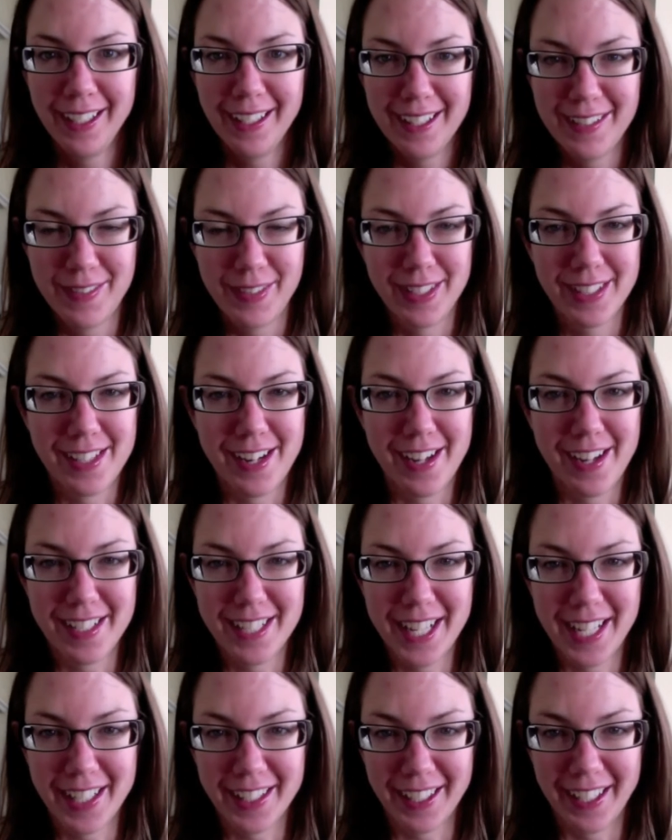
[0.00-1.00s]
if it's not
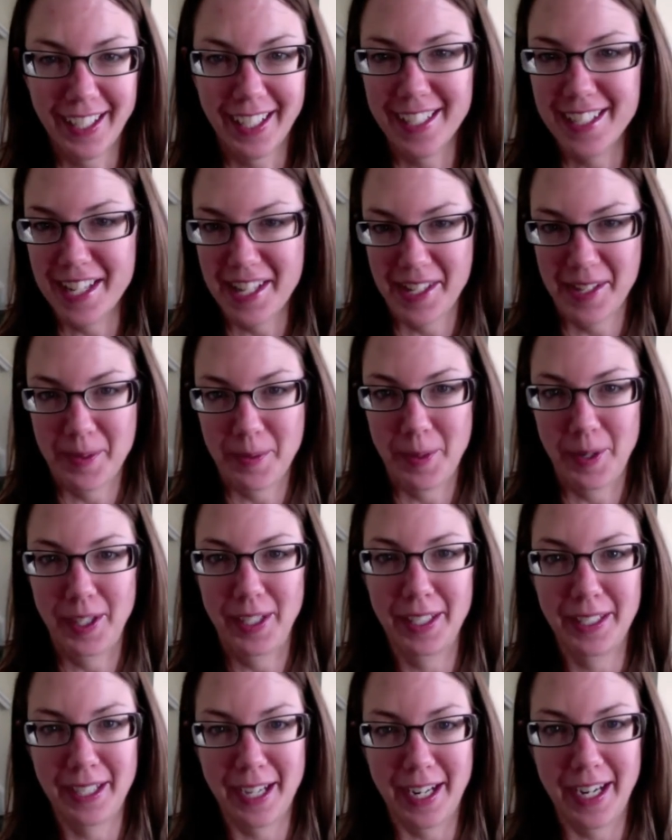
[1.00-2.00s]
tingling, it doesn't
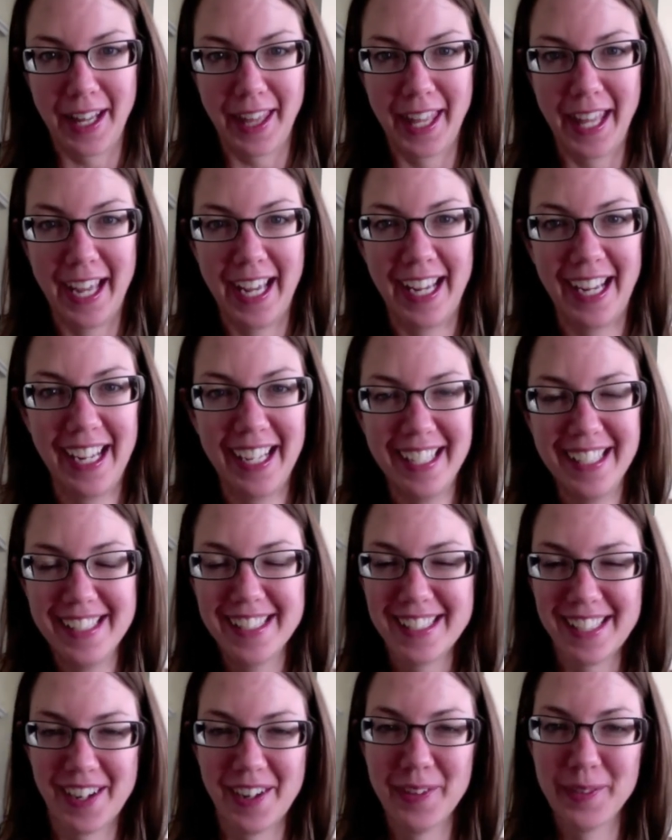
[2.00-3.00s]
work kind of thing.
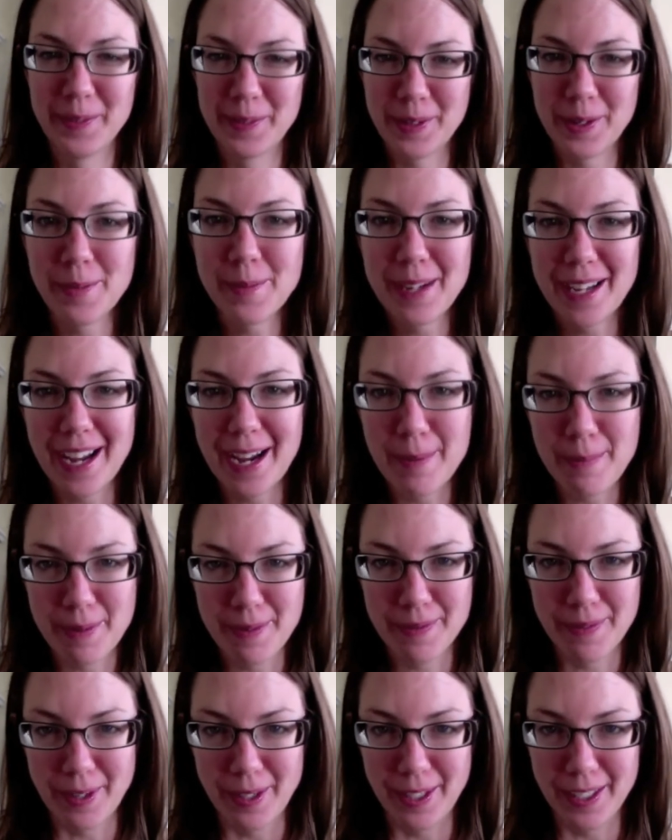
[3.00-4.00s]
So for me, I
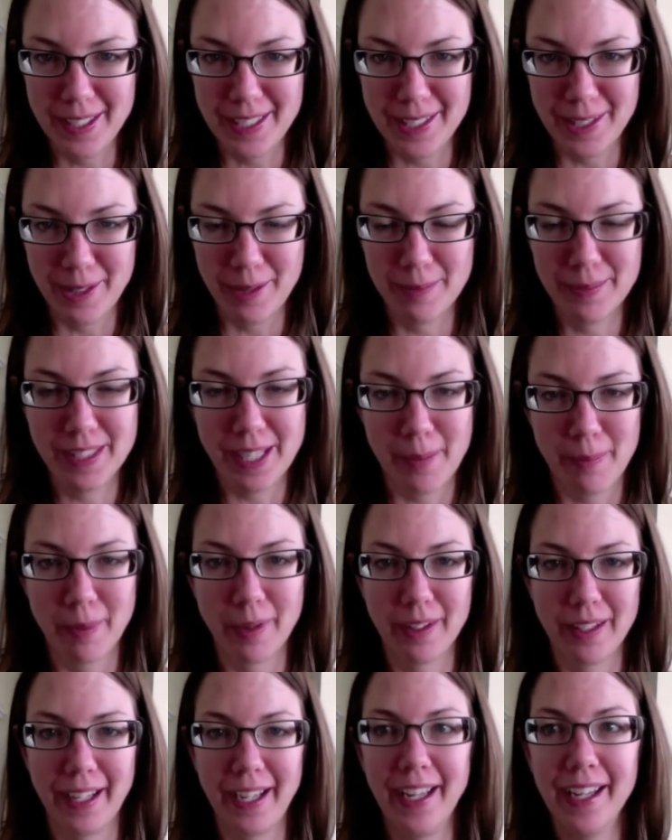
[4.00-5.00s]
prefer to do them
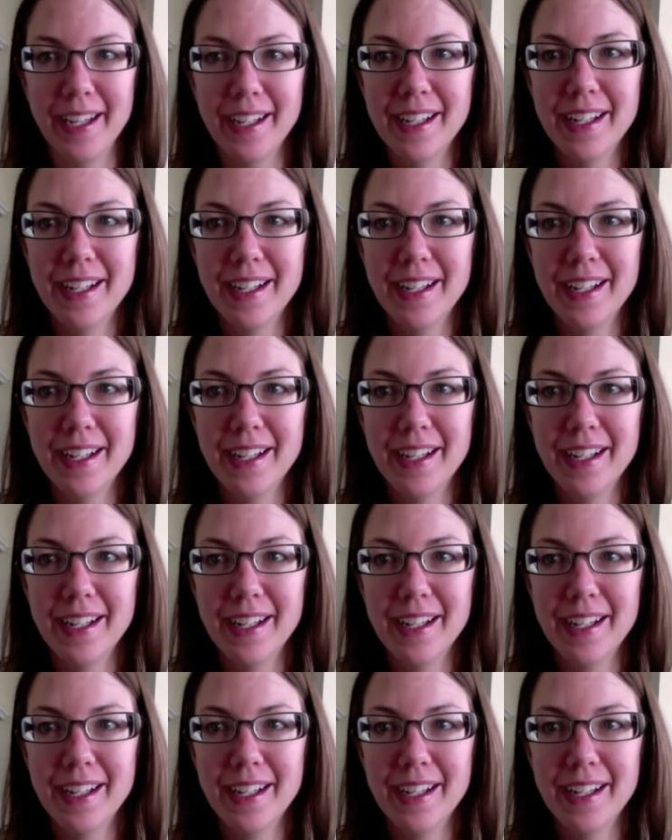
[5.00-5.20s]
separately.